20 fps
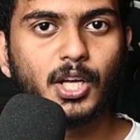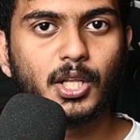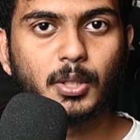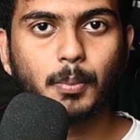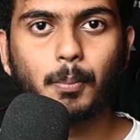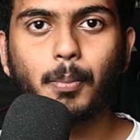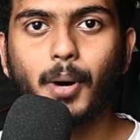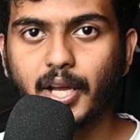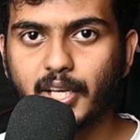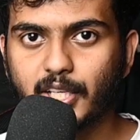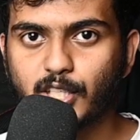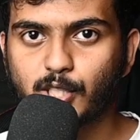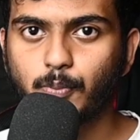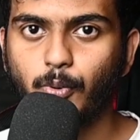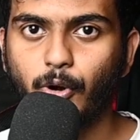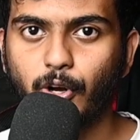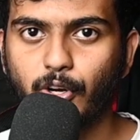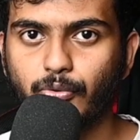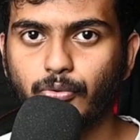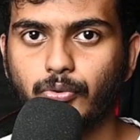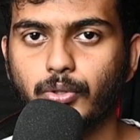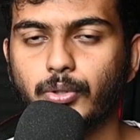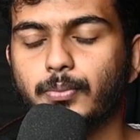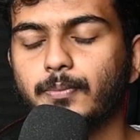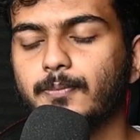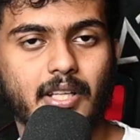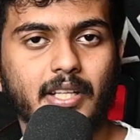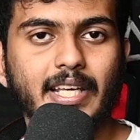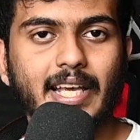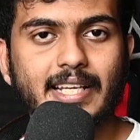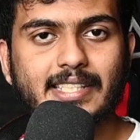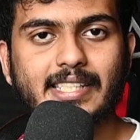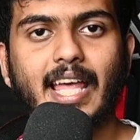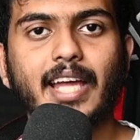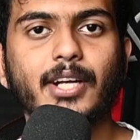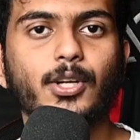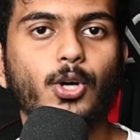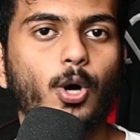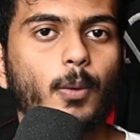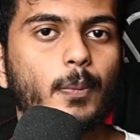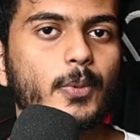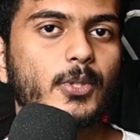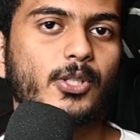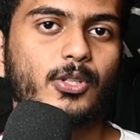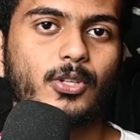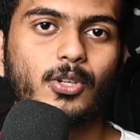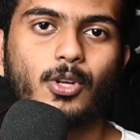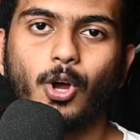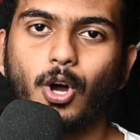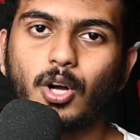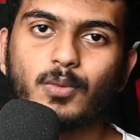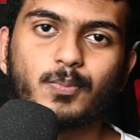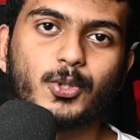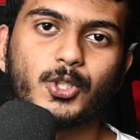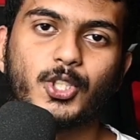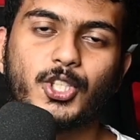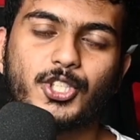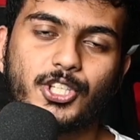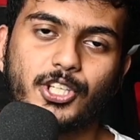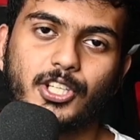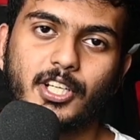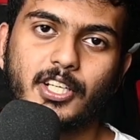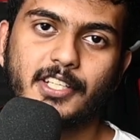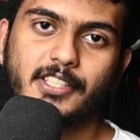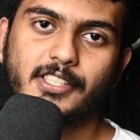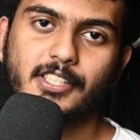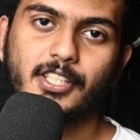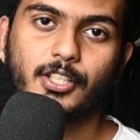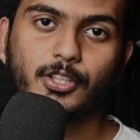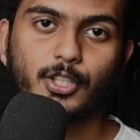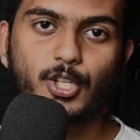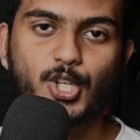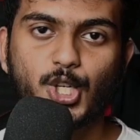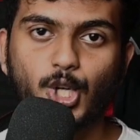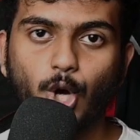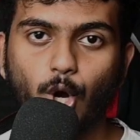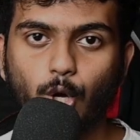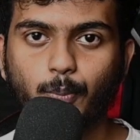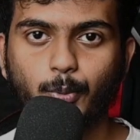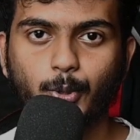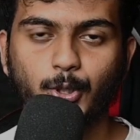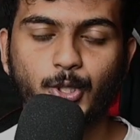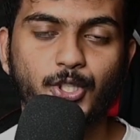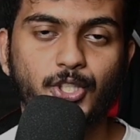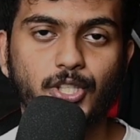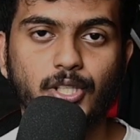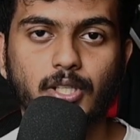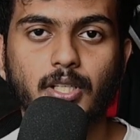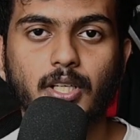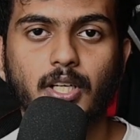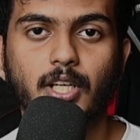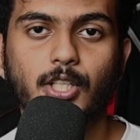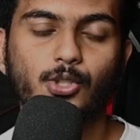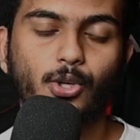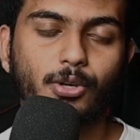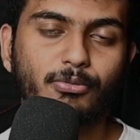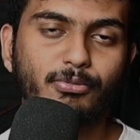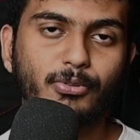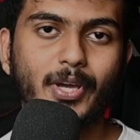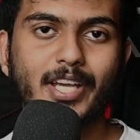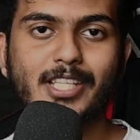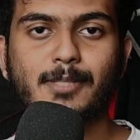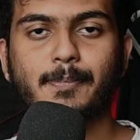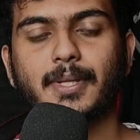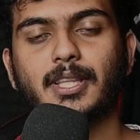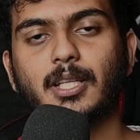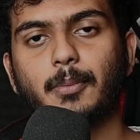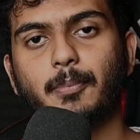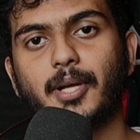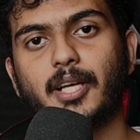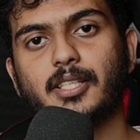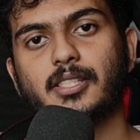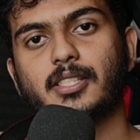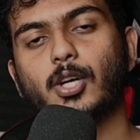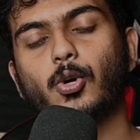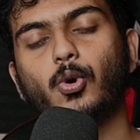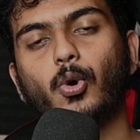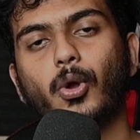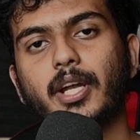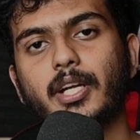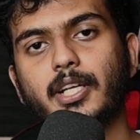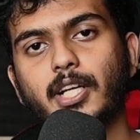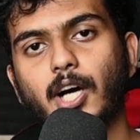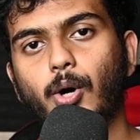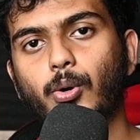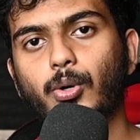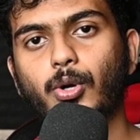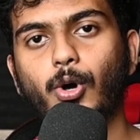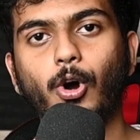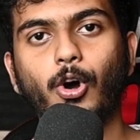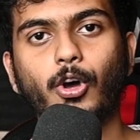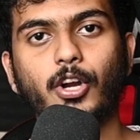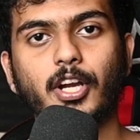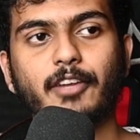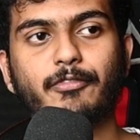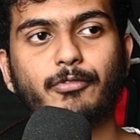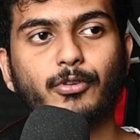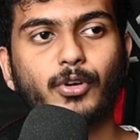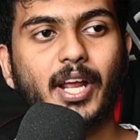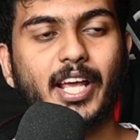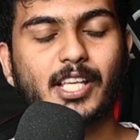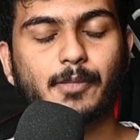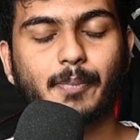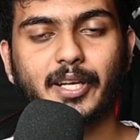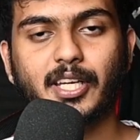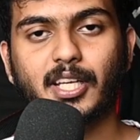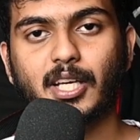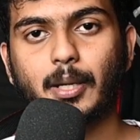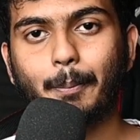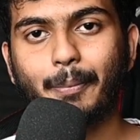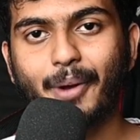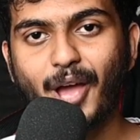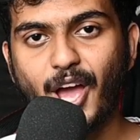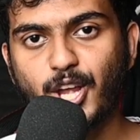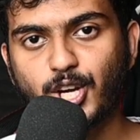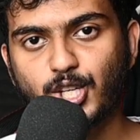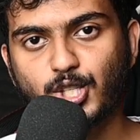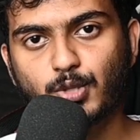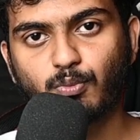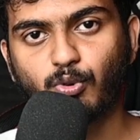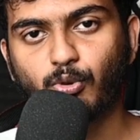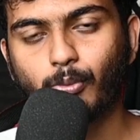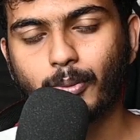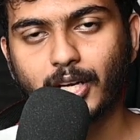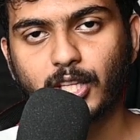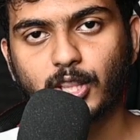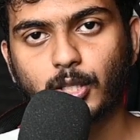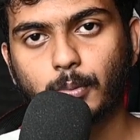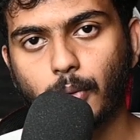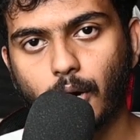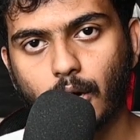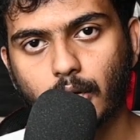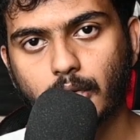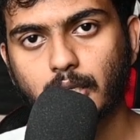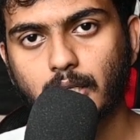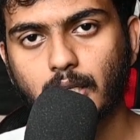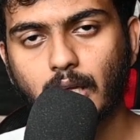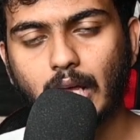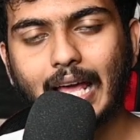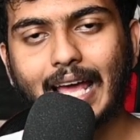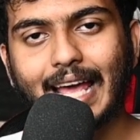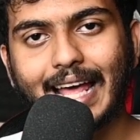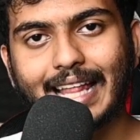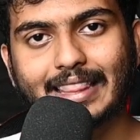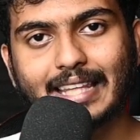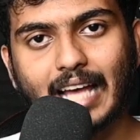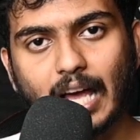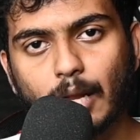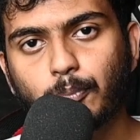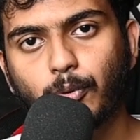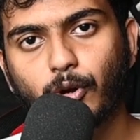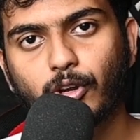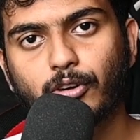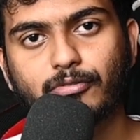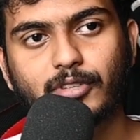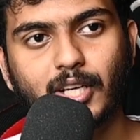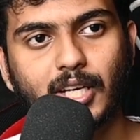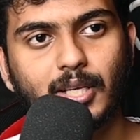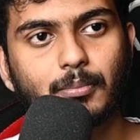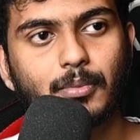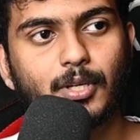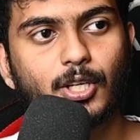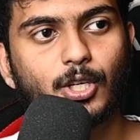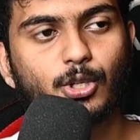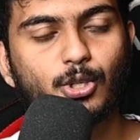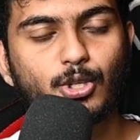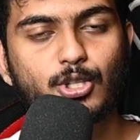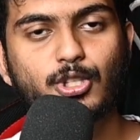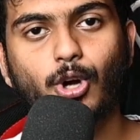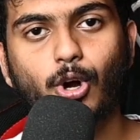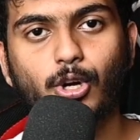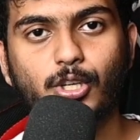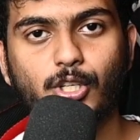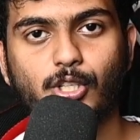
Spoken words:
the buyer's point of view. The exact opposite to long position is the short position. So if you expect the prices are going down, or if you are expecting a bearish movement in the market, at that point of time, you short